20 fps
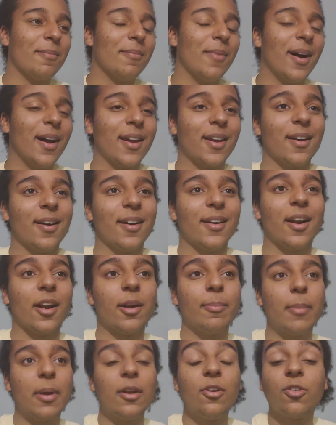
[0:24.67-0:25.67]
my God,
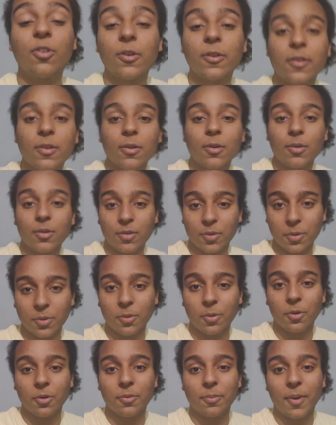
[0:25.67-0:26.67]
I made sure to
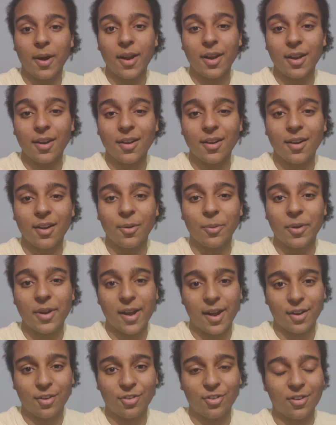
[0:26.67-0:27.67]
record my
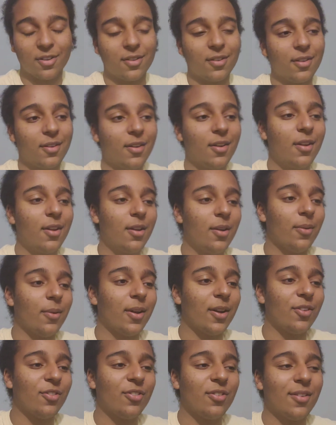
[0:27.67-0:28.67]
reaction,
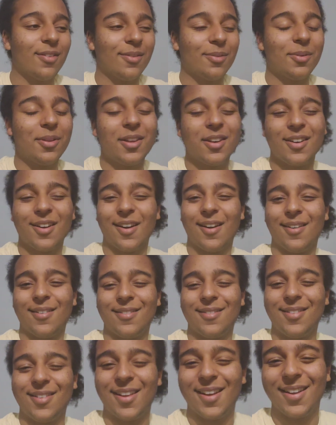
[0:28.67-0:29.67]
which is really
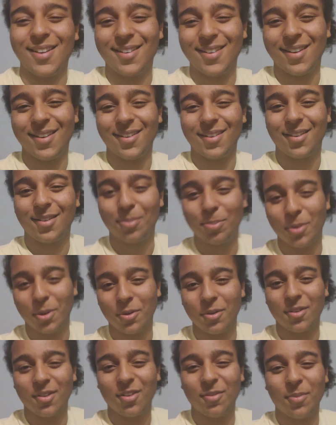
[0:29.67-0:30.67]
not like as
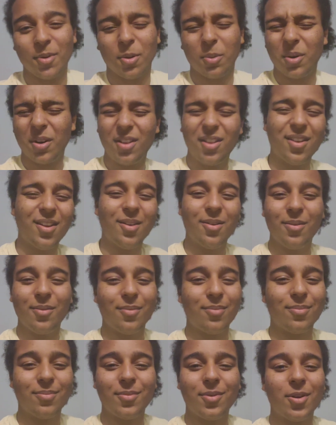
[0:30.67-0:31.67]
explosive, but really,
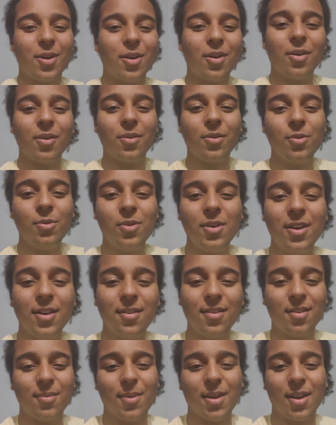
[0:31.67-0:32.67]
who
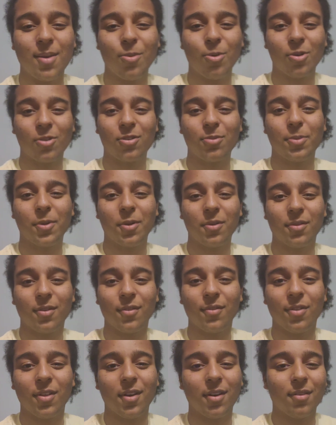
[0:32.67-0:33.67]
needs to make it more
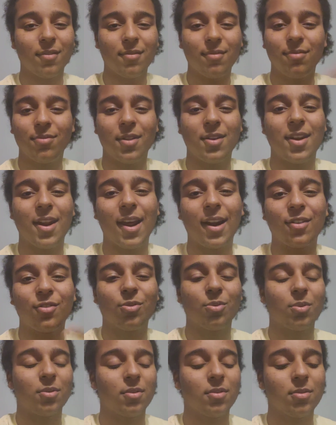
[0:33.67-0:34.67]
explosive than the
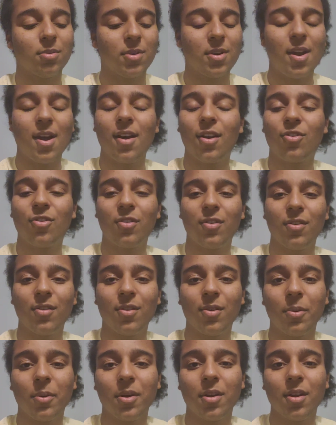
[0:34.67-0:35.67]
natural reaction
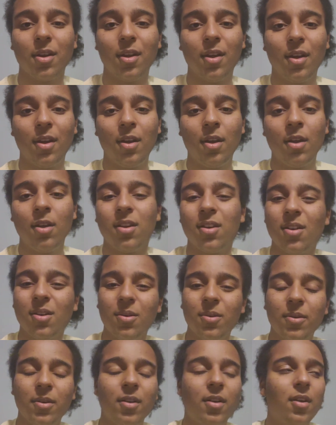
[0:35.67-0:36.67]
to it, you
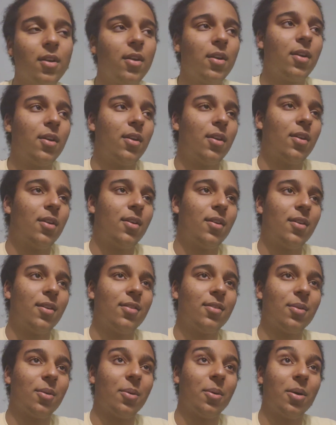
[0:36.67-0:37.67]
know?
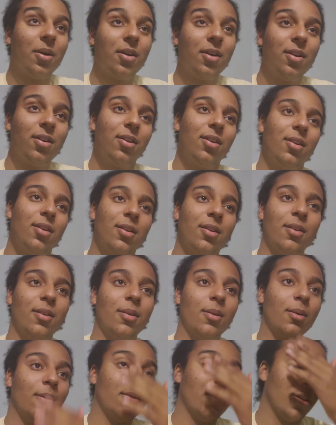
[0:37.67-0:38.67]
So,
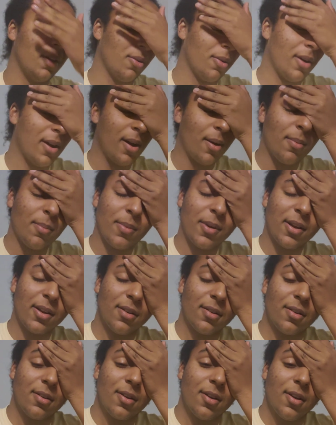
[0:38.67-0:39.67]
holy crap,
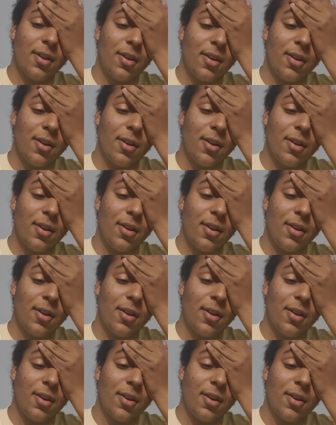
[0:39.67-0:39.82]
man.